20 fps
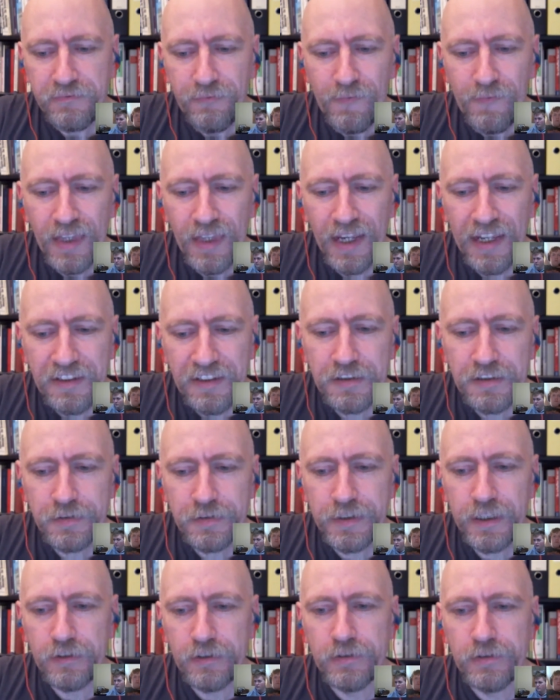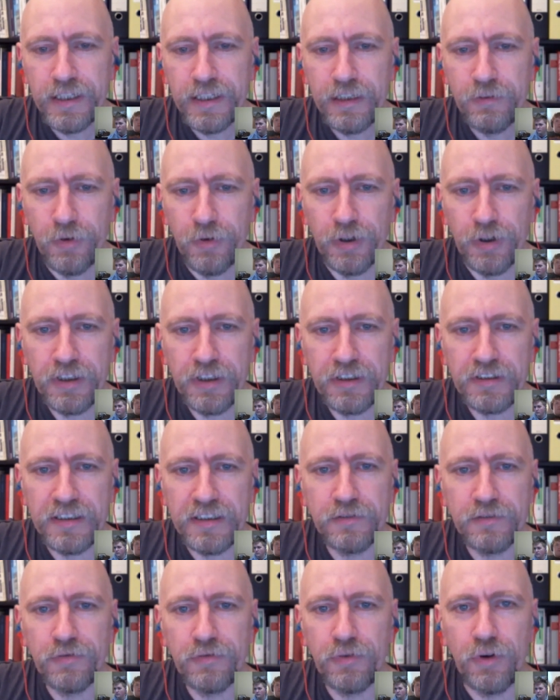And this will really work
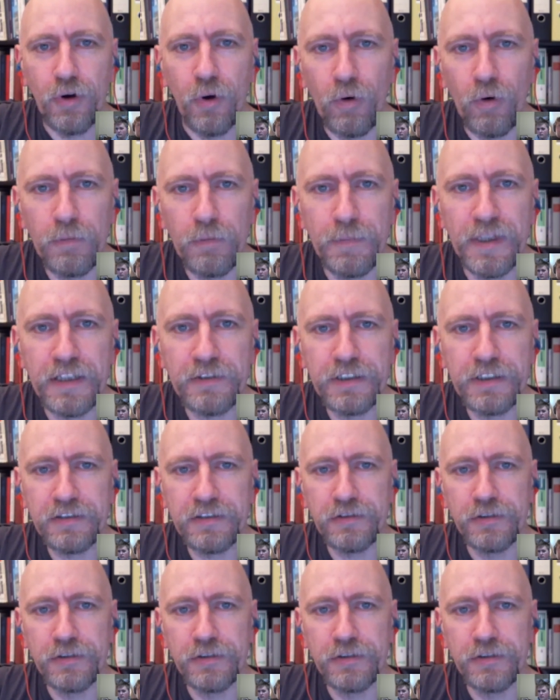then for all Matrix